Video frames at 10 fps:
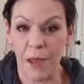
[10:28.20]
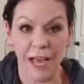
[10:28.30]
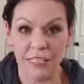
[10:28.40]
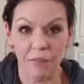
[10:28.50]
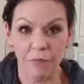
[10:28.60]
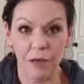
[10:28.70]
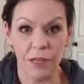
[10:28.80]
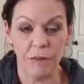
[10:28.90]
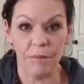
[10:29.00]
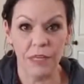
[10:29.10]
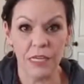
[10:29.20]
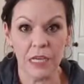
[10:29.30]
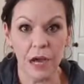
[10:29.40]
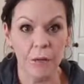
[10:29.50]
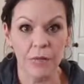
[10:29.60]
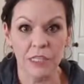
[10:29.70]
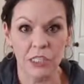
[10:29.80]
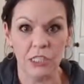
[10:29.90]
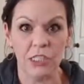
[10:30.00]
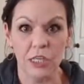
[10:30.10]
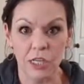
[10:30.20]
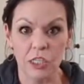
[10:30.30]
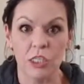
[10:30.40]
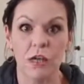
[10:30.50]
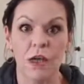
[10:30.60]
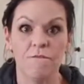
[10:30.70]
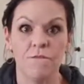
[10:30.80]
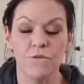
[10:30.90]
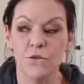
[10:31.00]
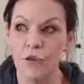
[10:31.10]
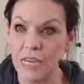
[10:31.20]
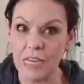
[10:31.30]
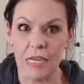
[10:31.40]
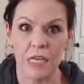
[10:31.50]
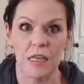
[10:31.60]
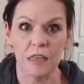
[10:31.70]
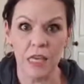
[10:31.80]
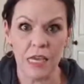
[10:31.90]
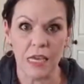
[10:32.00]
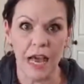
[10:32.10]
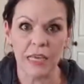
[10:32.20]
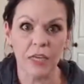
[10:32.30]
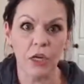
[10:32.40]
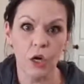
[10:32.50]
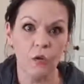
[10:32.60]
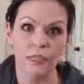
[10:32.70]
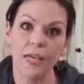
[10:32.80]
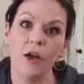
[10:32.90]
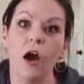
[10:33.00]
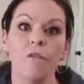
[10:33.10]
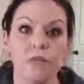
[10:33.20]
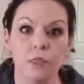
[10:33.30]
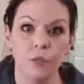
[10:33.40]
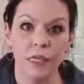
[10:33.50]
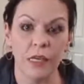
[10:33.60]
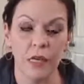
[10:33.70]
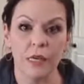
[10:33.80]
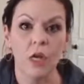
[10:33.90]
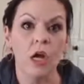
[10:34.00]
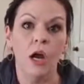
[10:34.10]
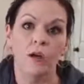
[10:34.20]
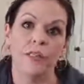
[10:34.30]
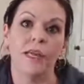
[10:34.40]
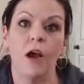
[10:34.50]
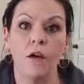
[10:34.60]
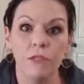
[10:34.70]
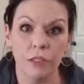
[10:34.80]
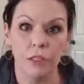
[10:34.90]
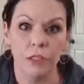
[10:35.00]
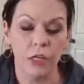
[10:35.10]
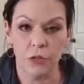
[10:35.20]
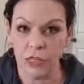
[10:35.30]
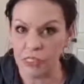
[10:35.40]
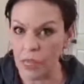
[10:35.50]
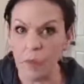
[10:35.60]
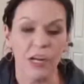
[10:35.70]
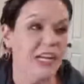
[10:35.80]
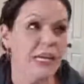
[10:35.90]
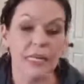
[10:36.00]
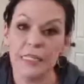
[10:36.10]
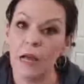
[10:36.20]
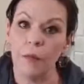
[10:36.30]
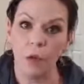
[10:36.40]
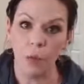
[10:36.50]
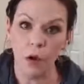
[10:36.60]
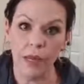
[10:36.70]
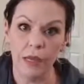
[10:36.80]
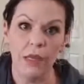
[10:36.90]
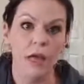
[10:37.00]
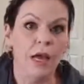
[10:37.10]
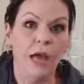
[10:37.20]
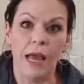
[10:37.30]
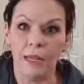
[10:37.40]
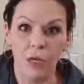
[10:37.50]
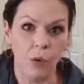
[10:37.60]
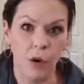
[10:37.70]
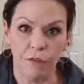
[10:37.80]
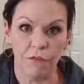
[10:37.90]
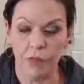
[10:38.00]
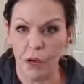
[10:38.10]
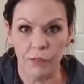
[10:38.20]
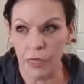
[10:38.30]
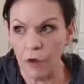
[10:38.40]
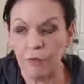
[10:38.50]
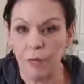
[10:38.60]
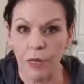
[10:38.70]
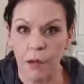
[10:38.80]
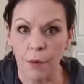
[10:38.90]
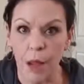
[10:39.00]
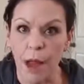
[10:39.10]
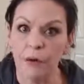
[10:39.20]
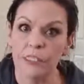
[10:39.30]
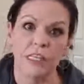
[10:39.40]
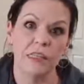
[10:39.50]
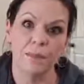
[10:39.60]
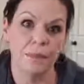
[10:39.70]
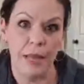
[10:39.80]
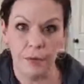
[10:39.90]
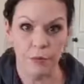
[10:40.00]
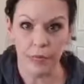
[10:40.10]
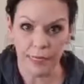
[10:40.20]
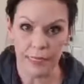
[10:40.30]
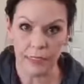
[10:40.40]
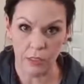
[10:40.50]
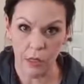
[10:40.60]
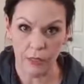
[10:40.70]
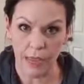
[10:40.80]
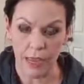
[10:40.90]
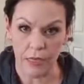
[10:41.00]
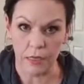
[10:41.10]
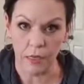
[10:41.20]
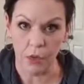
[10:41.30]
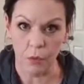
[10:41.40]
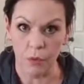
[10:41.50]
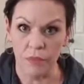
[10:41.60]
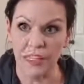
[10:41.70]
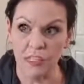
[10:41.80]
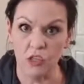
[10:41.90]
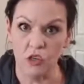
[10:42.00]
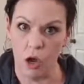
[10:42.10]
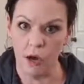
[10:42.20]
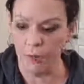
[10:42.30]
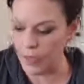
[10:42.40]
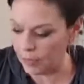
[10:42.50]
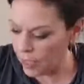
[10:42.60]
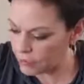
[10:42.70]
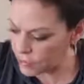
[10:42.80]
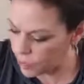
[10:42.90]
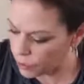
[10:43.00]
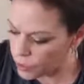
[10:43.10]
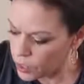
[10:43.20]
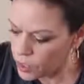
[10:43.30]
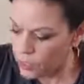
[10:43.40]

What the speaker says: passive income is just such a freeing thing. I can go take off this weekend, or take off during, you know, the summer, anytime I want. I can go work from the hotel for a couple hours and then play with my kids all day, you know? That's not a bad lifestyle.